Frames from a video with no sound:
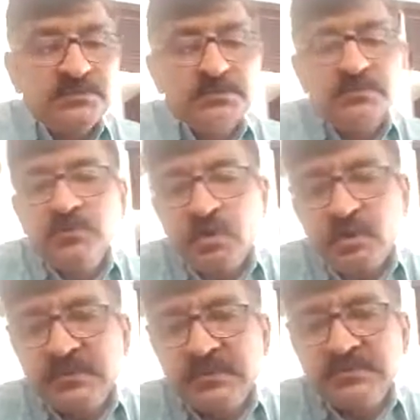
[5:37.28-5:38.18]
You
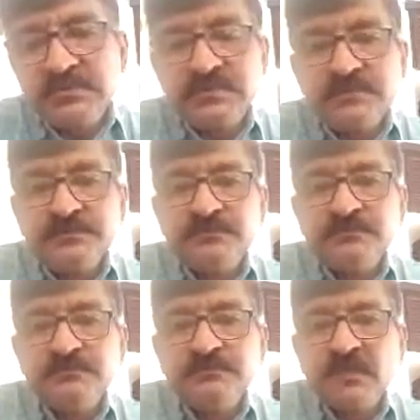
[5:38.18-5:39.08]
call it as
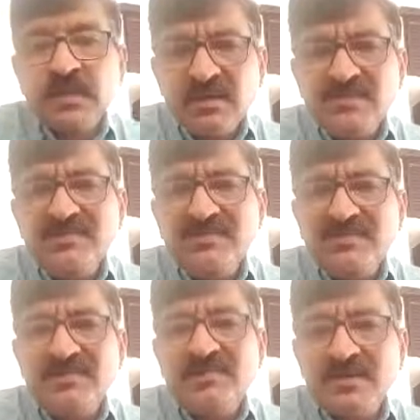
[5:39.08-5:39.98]

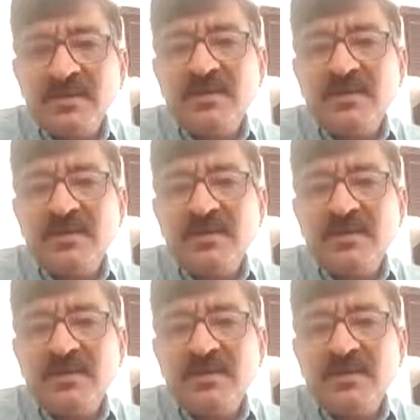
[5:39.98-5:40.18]
recurrent